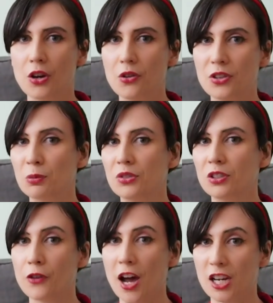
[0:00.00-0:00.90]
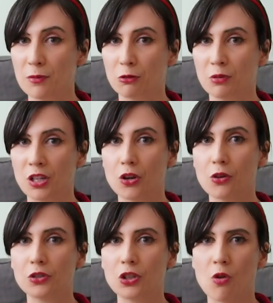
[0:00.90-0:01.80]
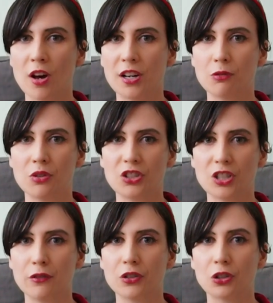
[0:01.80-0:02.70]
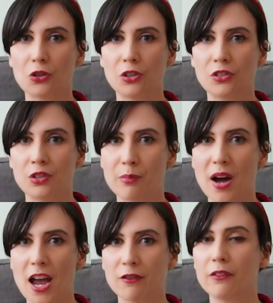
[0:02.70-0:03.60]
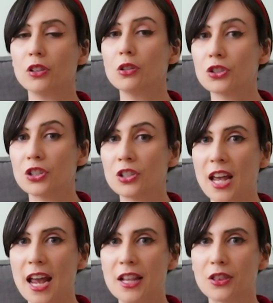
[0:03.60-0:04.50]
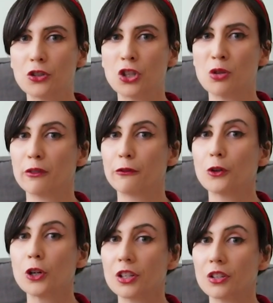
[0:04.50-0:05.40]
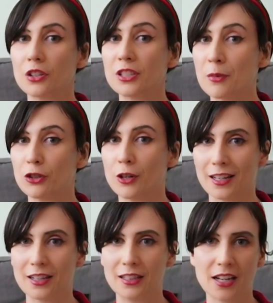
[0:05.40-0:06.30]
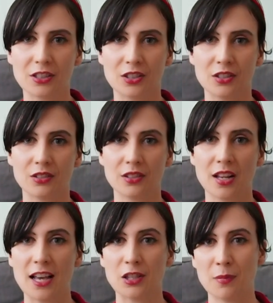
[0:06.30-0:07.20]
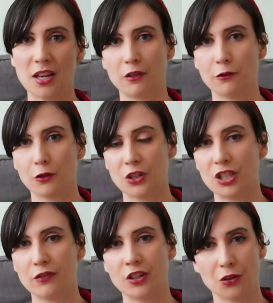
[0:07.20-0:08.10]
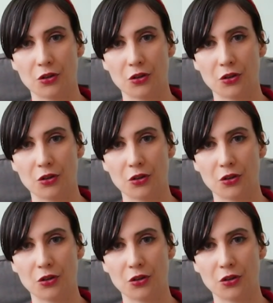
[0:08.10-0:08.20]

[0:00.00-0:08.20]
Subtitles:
though this was divided between those who wanted to achieve socialism by revolution and those who preferred democratic elections as a method for achieving